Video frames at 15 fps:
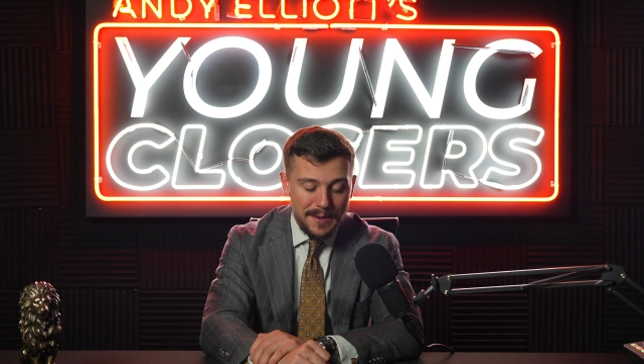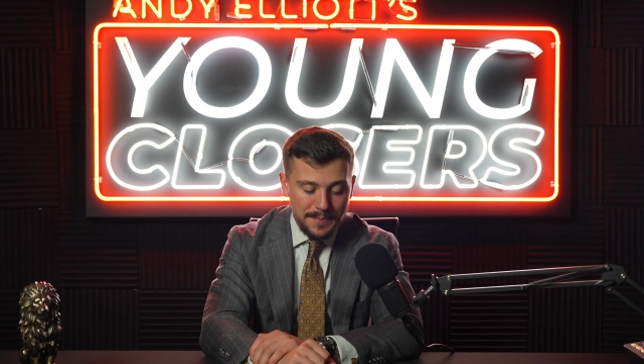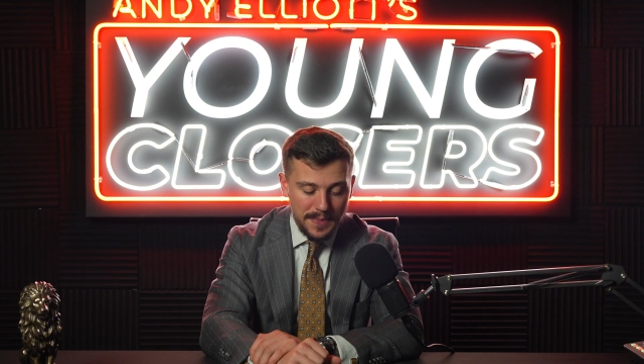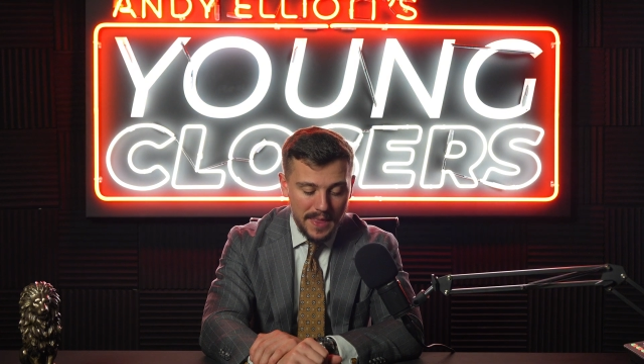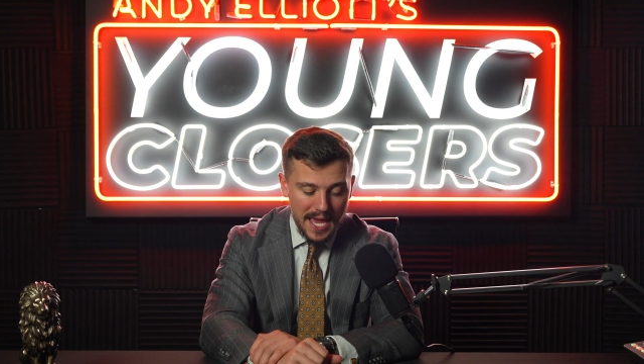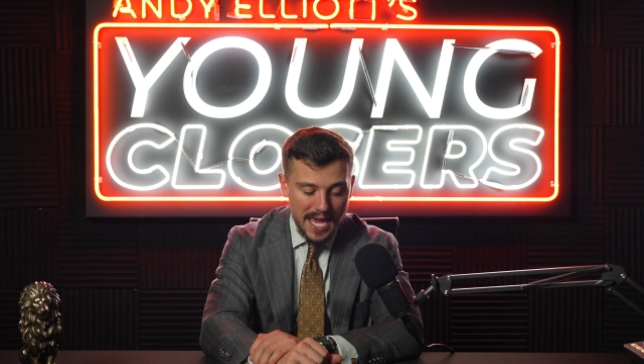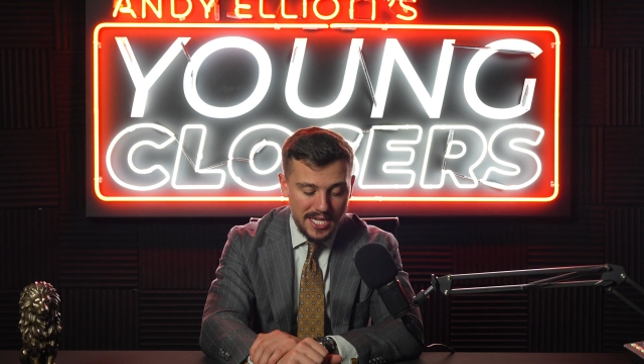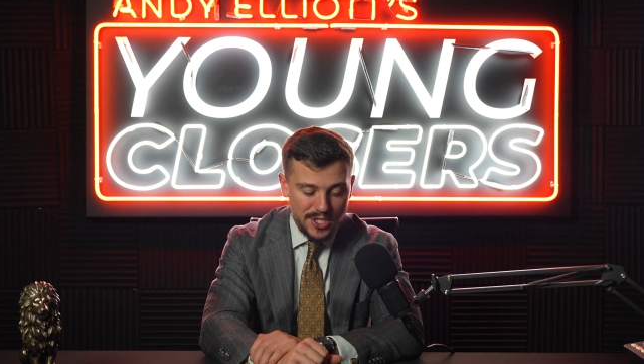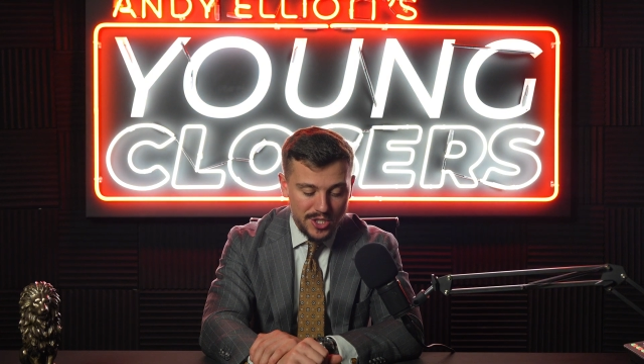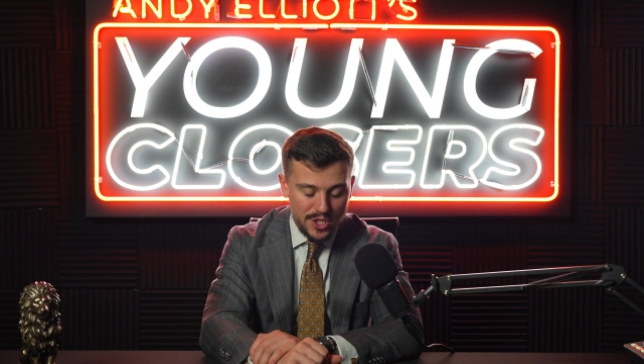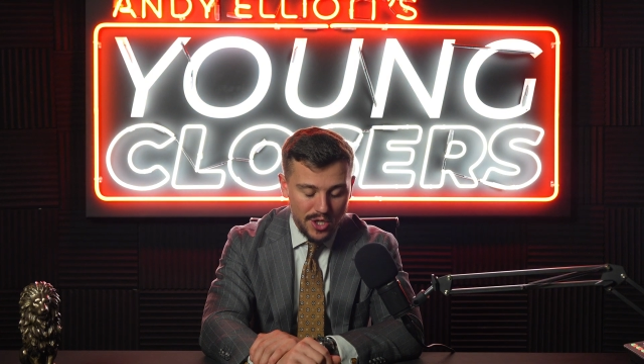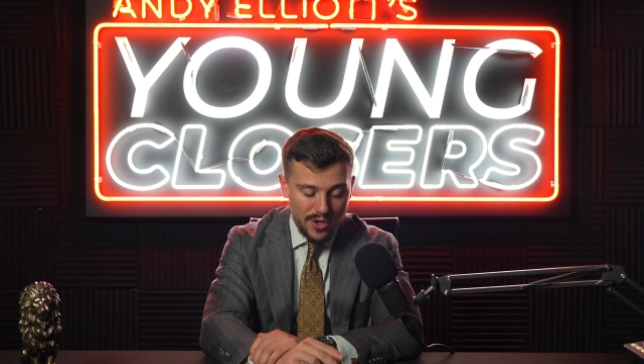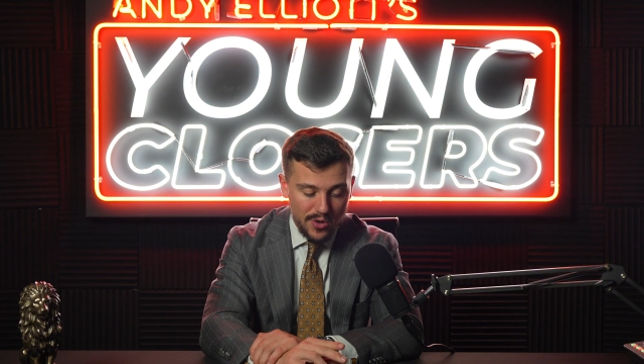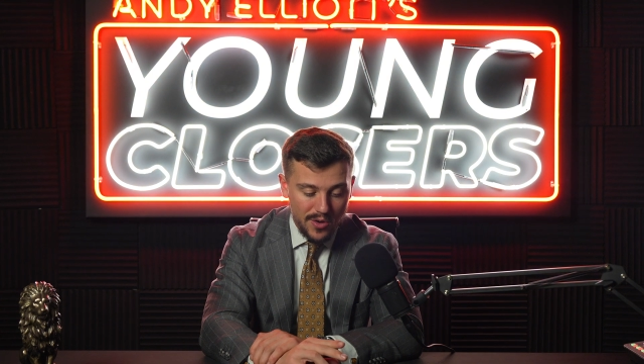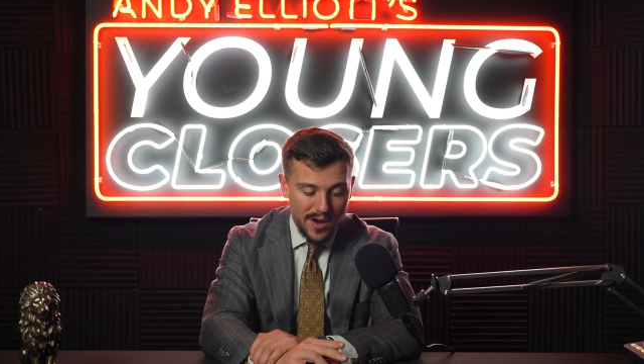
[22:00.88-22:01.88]
And
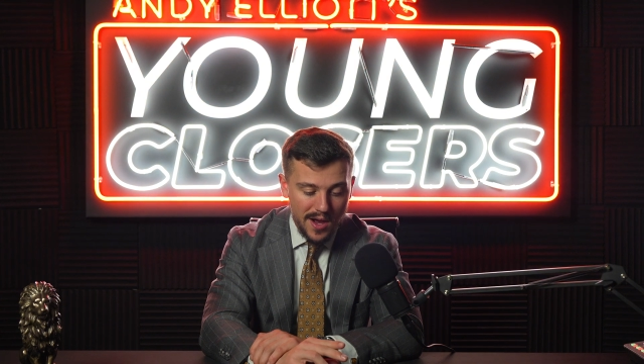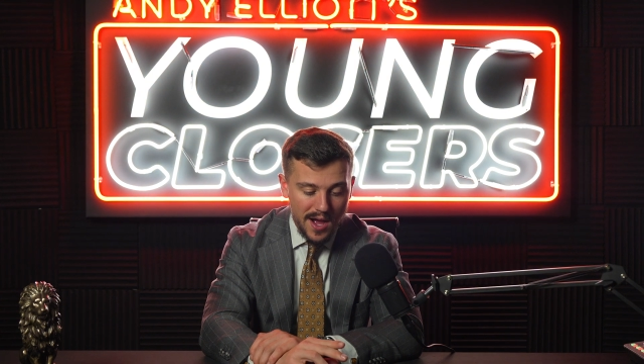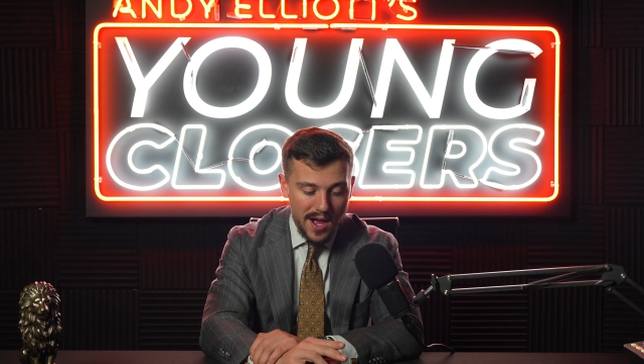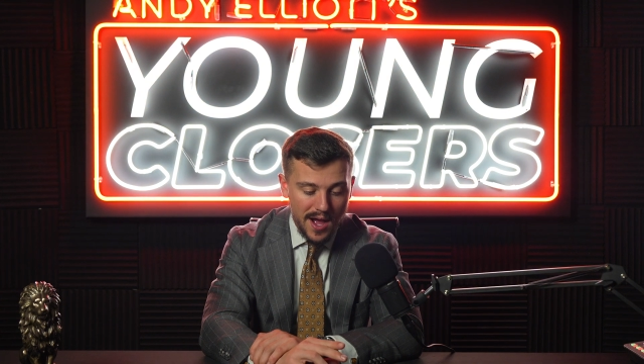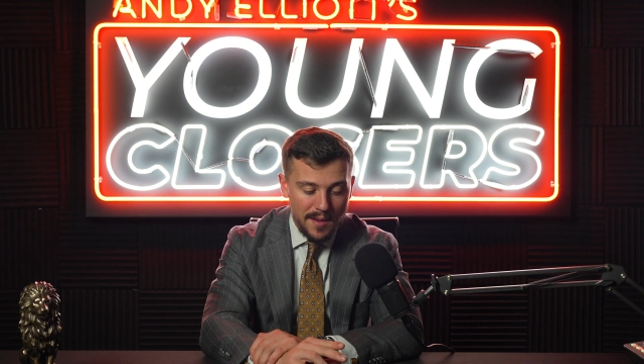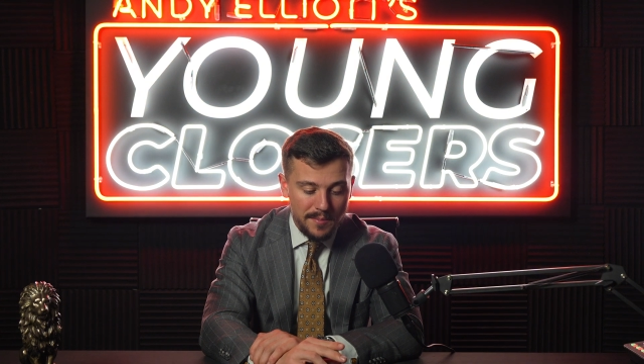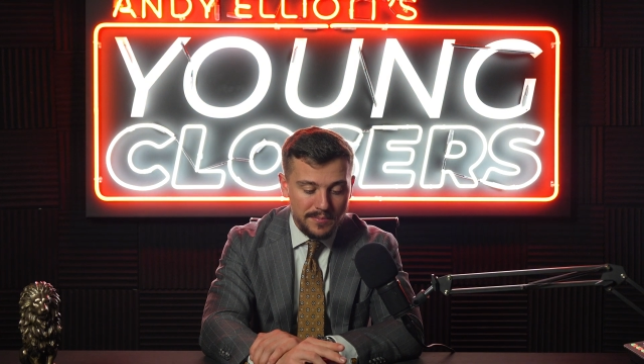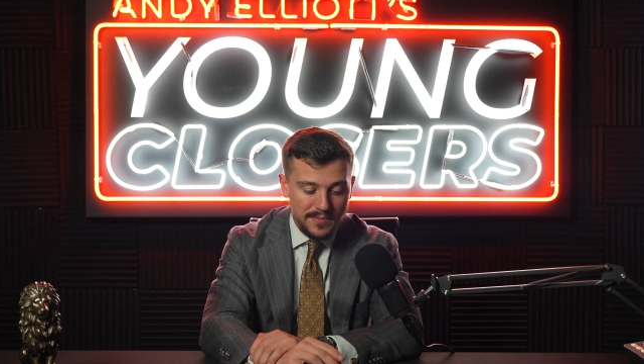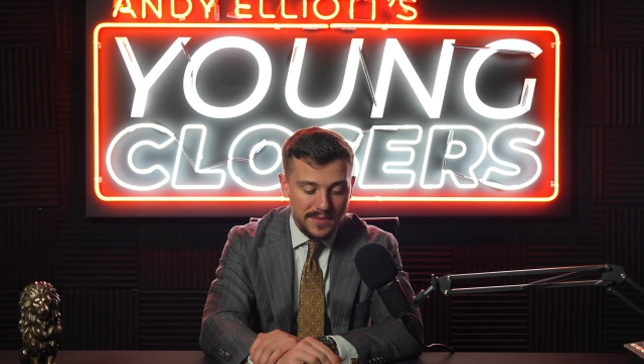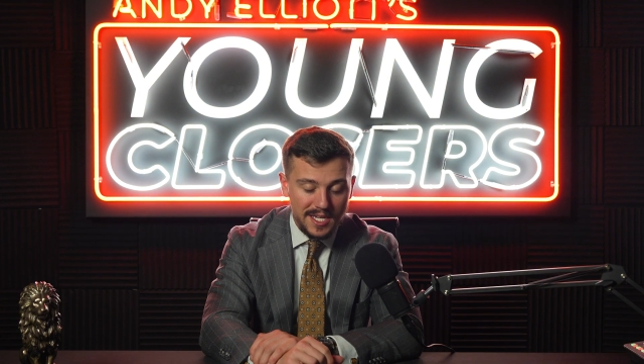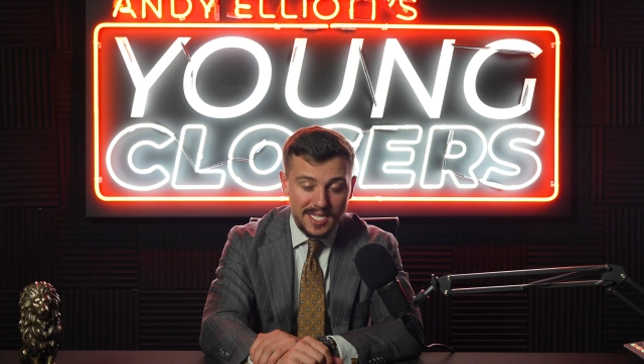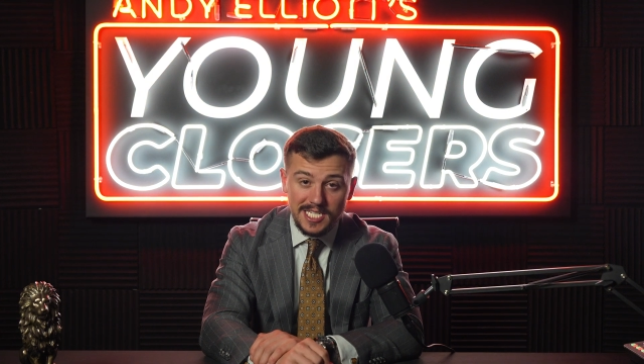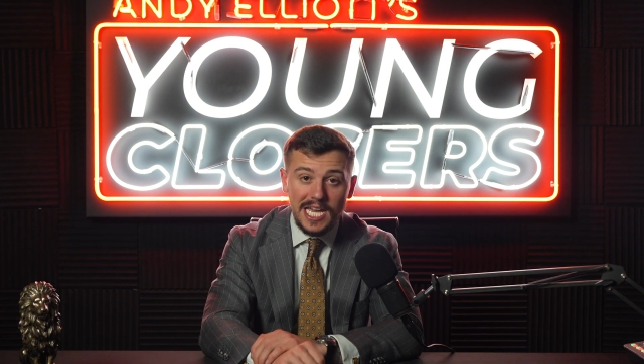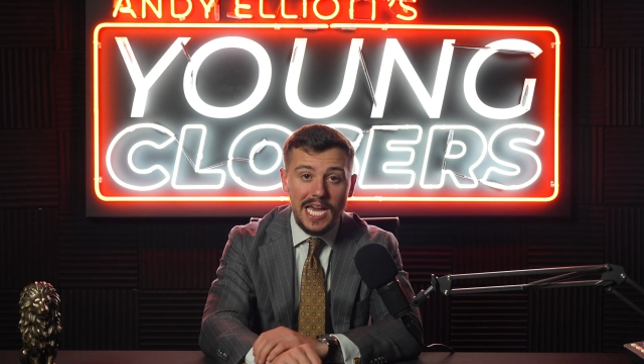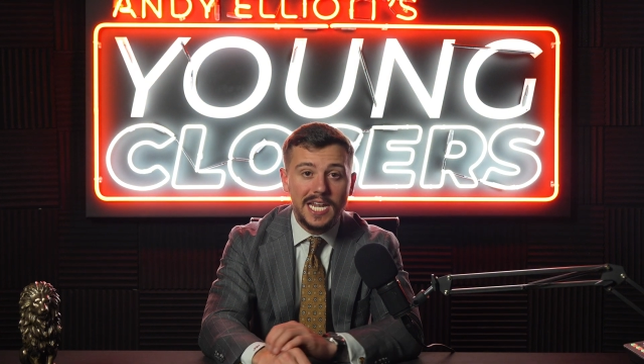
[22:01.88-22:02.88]
so I'm
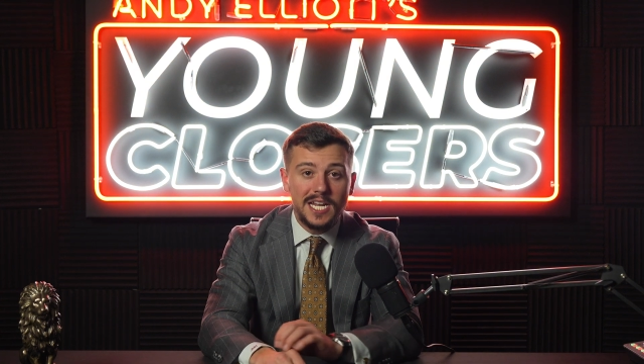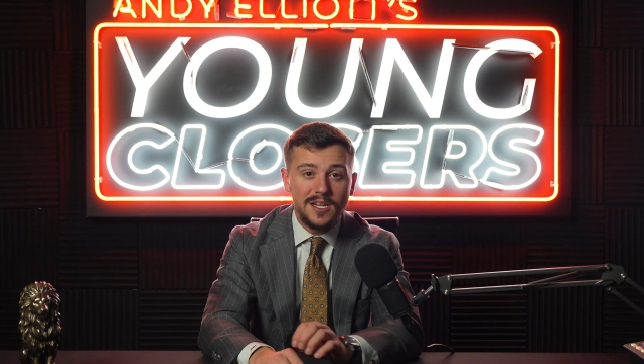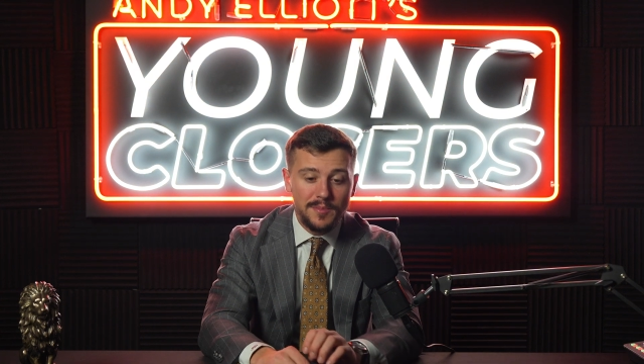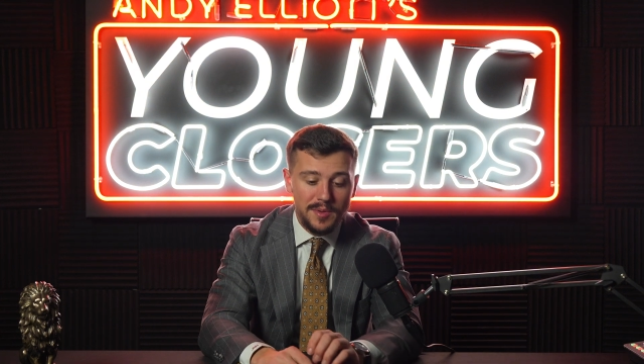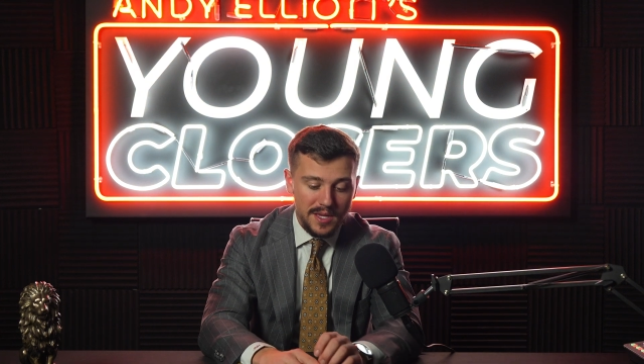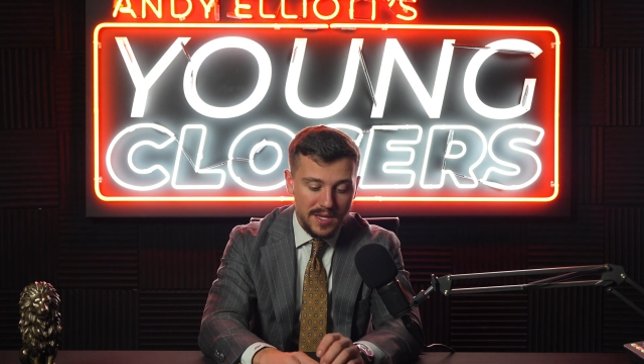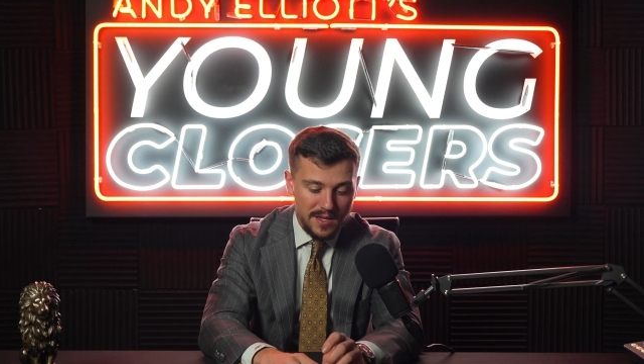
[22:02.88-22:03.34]
excited to be,